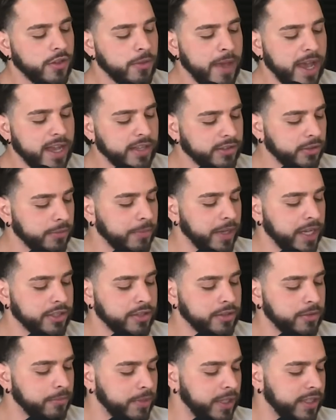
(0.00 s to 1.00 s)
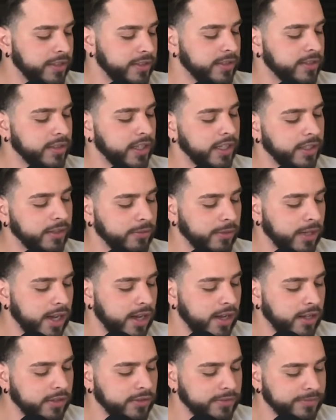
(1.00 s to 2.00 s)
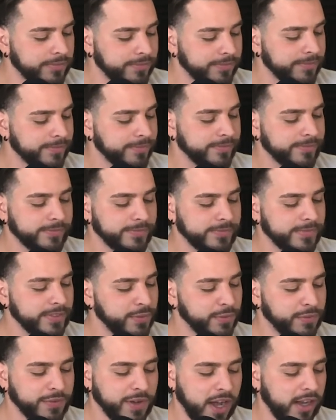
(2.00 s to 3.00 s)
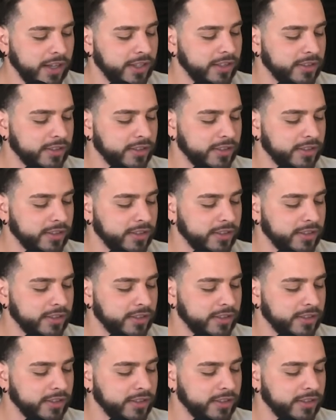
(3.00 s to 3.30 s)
The masturbation piece is like, well, fuck.